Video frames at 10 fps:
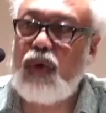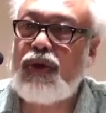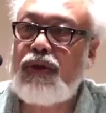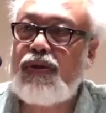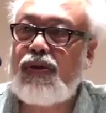
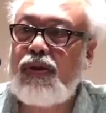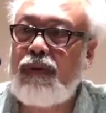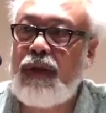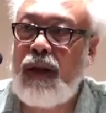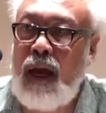notions
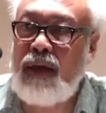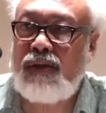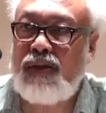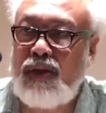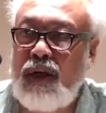of the
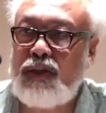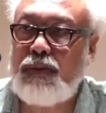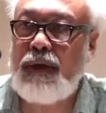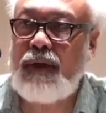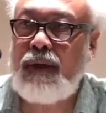Last
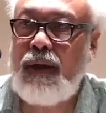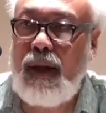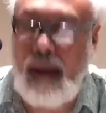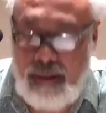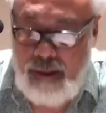Judgment
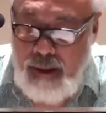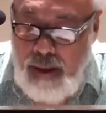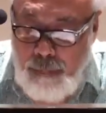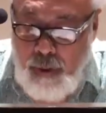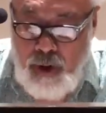and the
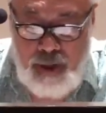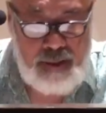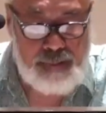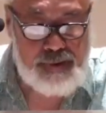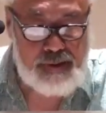
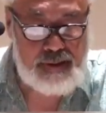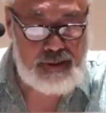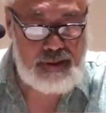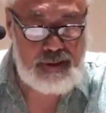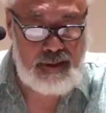Apocalypse.
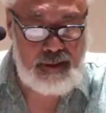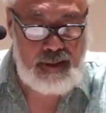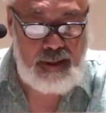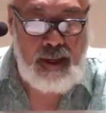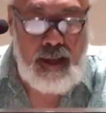
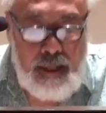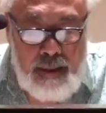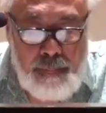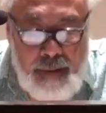In the